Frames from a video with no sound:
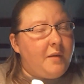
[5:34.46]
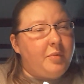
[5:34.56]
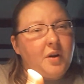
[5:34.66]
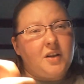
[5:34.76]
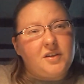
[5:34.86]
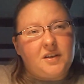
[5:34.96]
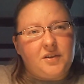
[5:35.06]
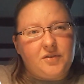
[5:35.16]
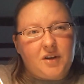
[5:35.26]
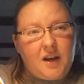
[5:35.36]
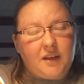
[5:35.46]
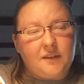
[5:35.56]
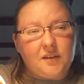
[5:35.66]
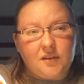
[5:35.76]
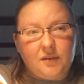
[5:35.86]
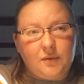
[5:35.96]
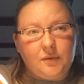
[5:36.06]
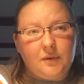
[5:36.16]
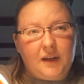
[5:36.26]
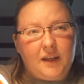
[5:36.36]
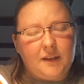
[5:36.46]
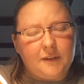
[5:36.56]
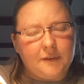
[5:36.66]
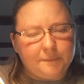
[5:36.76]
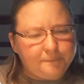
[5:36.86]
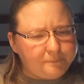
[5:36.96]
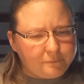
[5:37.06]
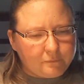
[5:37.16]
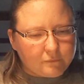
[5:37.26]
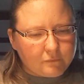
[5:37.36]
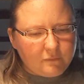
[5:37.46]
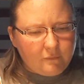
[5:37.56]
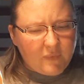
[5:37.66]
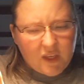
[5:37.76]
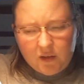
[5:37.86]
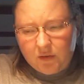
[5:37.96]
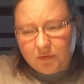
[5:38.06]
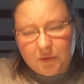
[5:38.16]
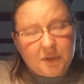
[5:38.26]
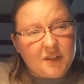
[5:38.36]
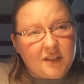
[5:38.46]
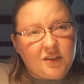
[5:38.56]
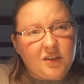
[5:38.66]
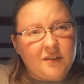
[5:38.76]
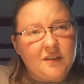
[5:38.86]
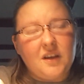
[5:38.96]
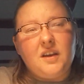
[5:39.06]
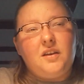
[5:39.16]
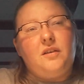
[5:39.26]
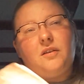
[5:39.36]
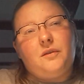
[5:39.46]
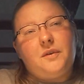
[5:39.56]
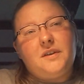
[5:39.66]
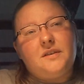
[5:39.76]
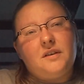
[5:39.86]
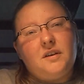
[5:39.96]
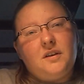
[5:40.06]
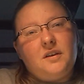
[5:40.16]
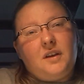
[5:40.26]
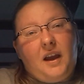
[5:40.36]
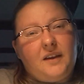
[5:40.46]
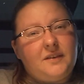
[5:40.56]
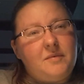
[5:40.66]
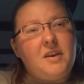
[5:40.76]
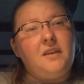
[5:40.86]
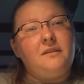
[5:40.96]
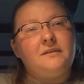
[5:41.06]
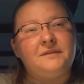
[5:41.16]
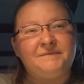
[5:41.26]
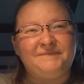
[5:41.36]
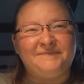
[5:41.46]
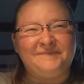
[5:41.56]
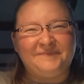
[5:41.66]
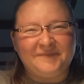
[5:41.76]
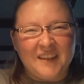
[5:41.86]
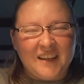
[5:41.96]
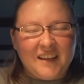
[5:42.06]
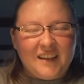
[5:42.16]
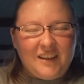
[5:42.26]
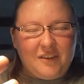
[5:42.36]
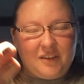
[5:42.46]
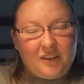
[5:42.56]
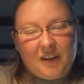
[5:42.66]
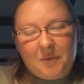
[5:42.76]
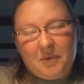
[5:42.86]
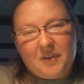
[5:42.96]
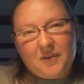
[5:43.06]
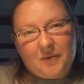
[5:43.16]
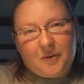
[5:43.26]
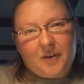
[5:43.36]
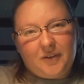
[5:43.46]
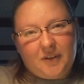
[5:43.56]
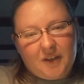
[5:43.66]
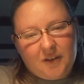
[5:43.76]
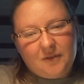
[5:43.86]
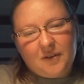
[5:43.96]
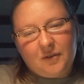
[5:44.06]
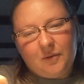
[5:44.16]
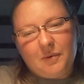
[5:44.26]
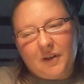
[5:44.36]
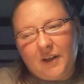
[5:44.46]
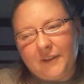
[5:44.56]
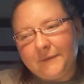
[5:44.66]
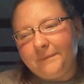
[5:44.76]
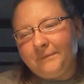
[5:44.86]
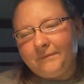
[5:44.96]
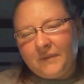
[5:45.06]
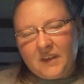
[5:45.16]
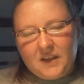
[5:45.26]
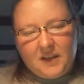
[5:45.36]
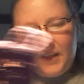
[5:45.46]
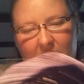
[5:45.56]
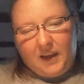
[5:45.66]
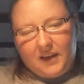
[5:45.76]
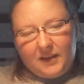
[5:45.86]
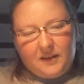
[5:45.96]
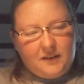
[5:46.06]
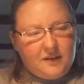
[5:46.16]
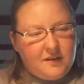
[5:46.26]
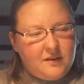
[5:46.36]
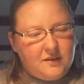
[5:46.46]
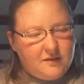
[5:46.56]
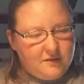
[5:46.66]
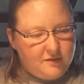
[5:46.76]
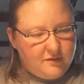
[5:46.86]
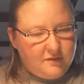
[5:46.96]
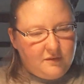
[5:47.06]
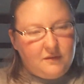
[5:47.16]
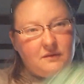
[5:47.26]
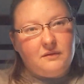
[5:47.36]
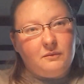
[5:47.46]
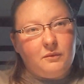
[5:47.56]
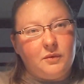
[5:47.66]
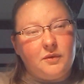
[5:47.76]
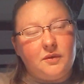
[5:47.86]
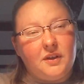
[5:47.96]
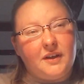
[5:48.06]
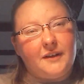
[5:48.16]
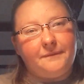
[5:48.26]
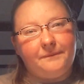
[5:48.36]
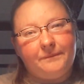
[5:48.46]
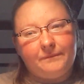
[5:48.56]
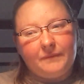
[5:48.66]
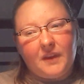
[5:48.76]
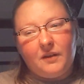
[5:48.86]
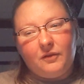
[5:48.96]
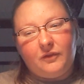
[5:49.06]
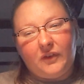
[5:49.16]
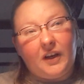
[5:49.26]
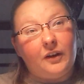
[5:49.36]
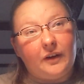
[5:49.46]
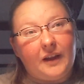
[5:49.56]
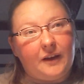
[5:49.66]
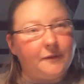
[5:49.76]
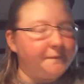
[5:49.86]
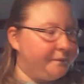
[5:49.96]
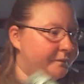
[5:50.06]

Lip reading: project you're trying to do and you don't know what a stitch is, you can always ask me. You could look up a tutorial on YouTube, and we'll figure it out.